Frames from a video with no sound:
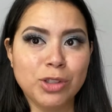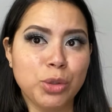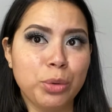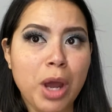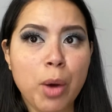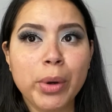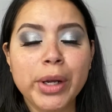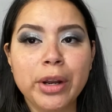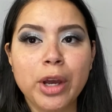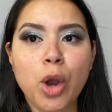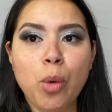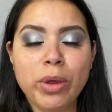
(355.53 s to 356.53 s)
So now we're
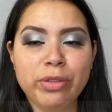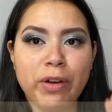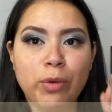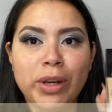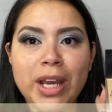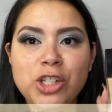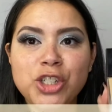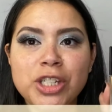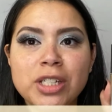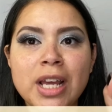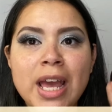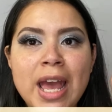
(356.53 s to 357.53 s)
gonna go with
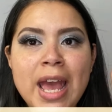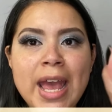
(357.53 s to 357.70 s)
foundation,